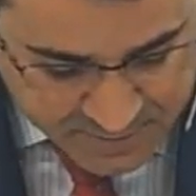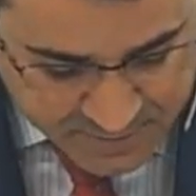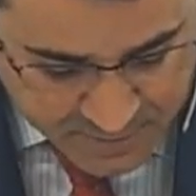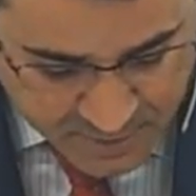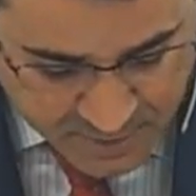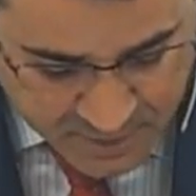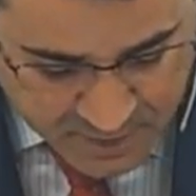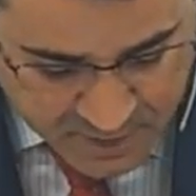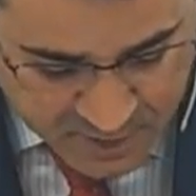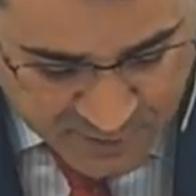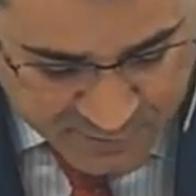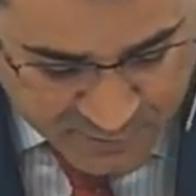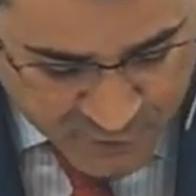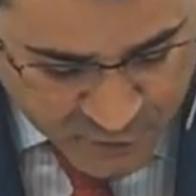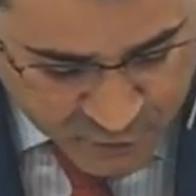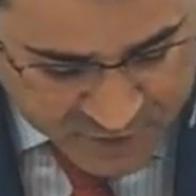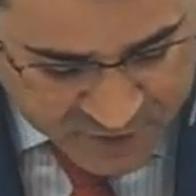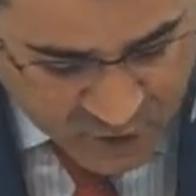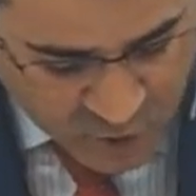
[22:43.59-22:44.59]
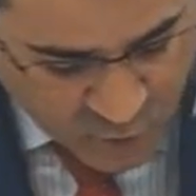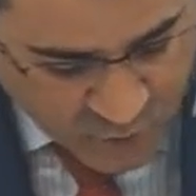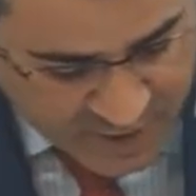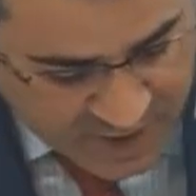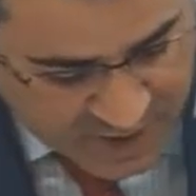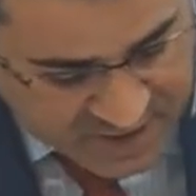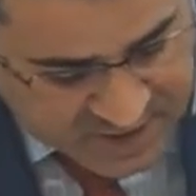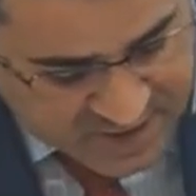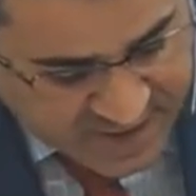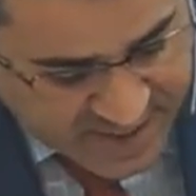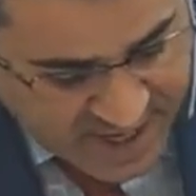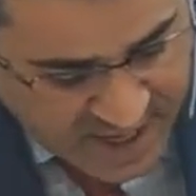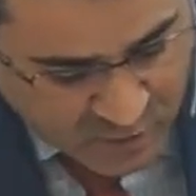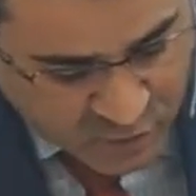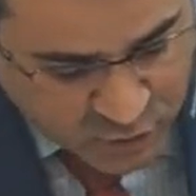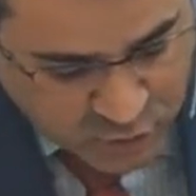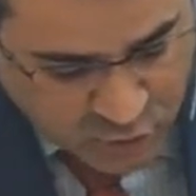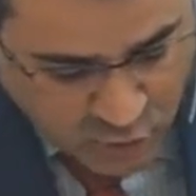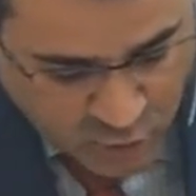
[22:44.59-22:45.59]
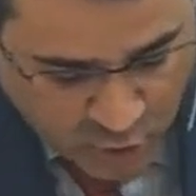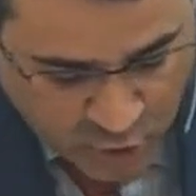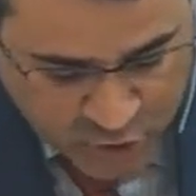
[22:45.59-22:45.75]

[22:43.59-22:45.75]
The church, I mean the children,